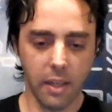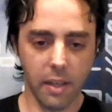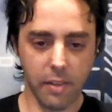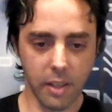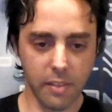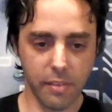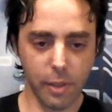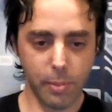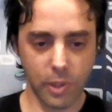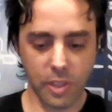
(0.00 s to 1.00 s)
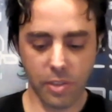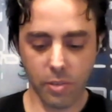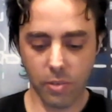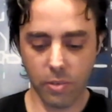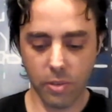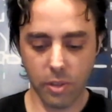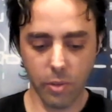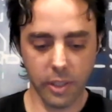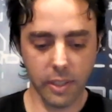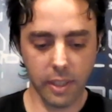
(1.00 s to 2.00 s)
I think a developer needs to
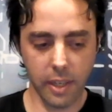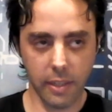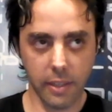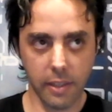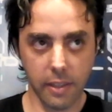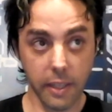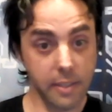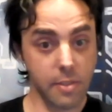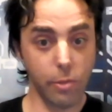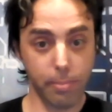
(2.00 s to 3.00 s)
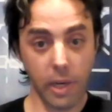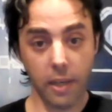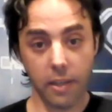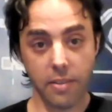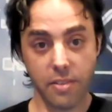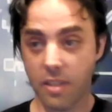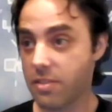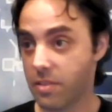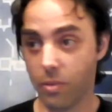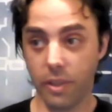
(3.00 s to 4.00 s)
look at it like his compiler
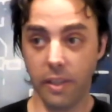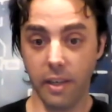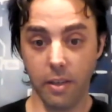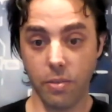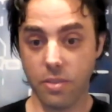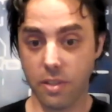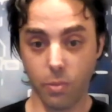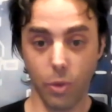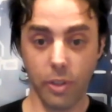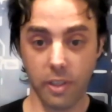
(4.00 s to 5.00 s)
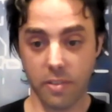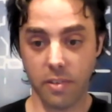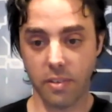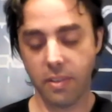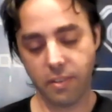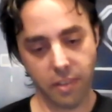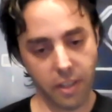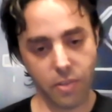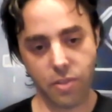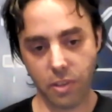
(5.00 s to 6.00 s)
says, okay, errors and warnings, and
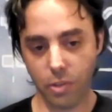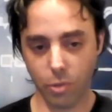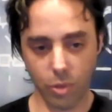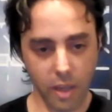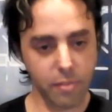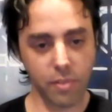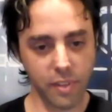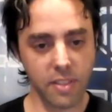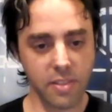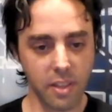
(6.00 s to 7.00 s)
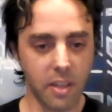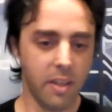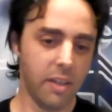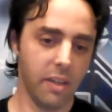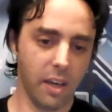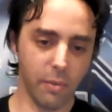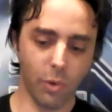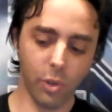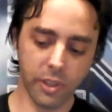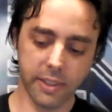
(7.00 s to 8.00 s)
errors, you know, we have to fix, and
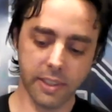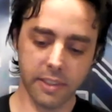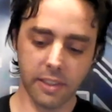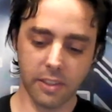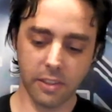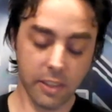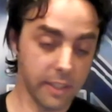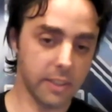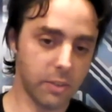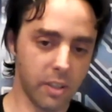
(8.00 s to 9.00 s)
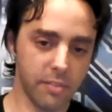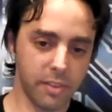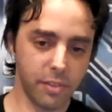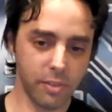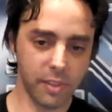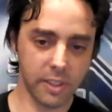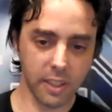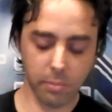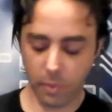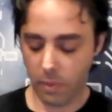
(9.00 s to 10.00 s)
warnings, these are nice to have if you fix
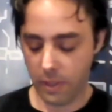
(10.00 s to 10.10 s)
them.